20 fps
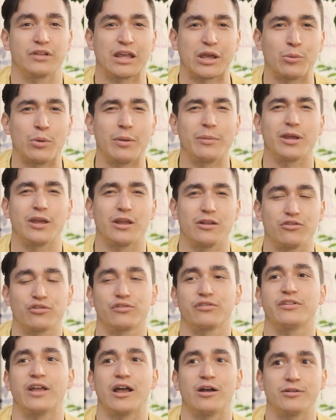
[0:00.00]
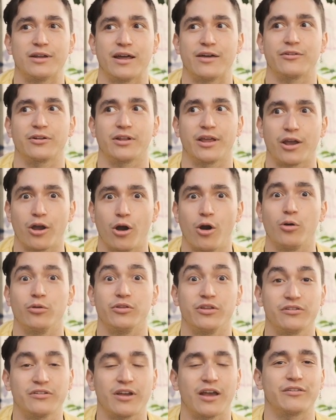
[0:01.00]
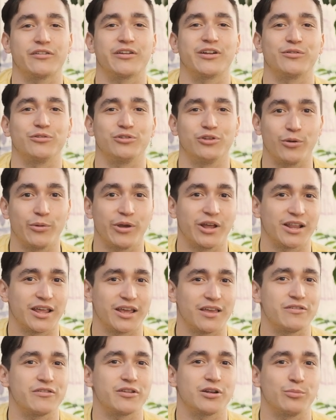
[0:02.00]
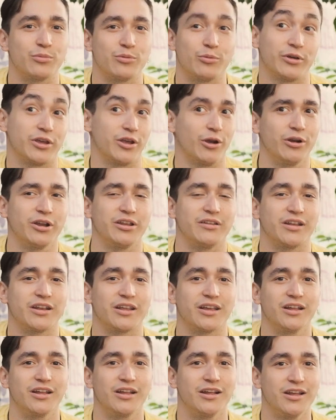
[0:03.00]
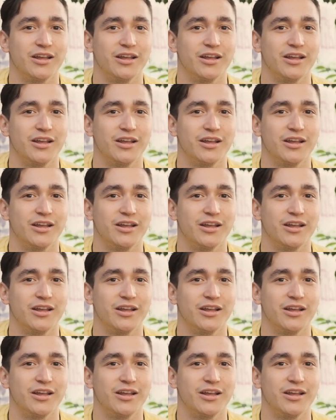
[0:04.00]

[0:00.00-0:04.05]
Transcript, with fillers: Like, women can just tell now. They're like, oh, this guy's going to do it. Like, he's going to, well, he already did it.